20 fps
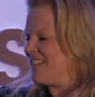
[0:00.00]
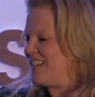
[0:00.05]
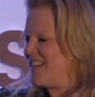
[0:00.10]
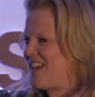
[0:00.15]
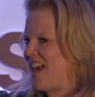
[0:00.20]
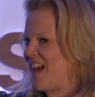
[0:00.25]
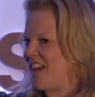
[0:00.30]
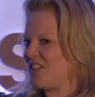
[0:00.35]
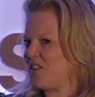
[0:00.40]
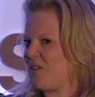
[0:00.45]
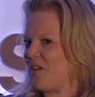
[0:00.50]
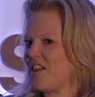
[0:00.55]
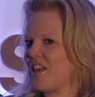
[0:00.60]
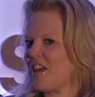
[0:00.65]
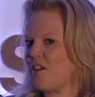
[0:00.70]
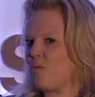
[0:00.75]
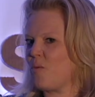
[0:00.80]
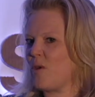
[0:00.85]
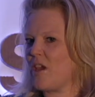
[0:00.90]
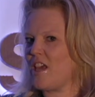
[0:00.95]
Yeah, so I
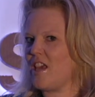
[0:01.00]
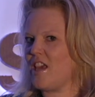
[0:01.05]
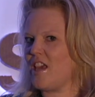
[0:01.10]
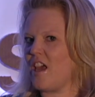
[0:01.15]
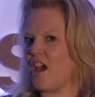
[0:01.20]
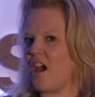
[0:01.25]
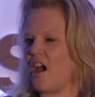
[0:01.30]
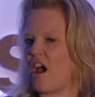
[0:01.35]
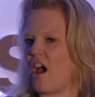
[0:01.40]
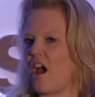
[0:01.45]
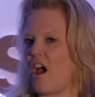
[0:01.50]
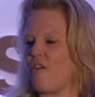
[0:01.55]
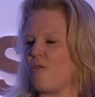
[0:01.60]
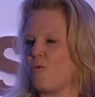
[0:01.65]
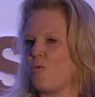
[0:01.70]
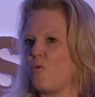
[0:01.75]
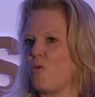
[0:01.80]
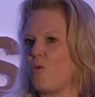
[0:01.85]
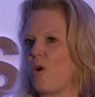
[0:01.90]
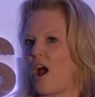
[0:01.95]
think we,
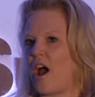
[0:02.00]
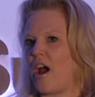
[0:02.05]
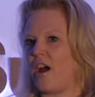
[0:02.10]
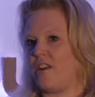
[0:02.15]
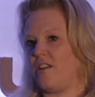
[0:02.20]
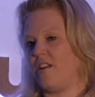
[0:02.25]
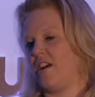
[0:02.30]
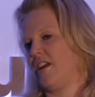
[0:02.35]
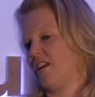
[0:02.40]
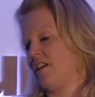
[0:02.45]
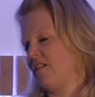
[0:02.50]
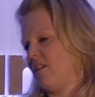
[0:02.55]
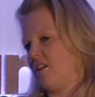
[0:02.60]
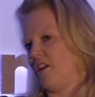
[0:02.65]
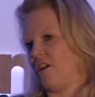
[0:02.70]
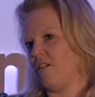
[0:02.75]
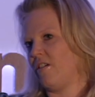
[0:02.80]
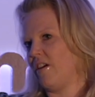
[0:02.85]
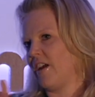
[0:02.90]
you know,